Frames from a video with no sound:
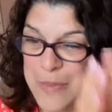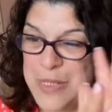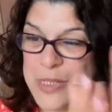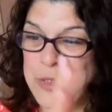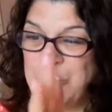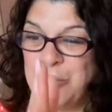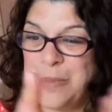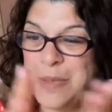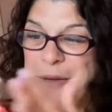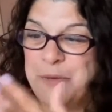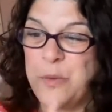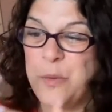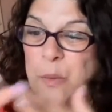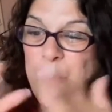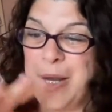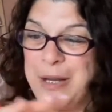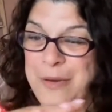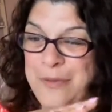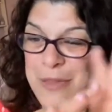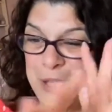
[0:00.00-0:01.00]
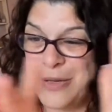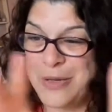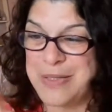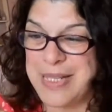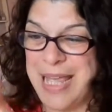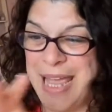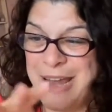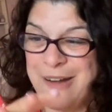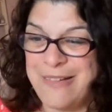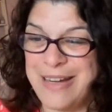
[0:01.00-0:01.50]
It's normally for one of those
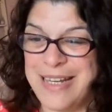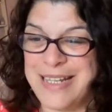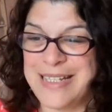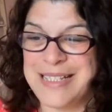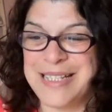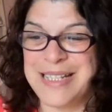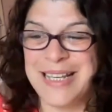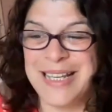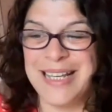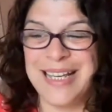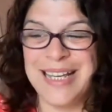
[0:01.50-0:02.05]
areas.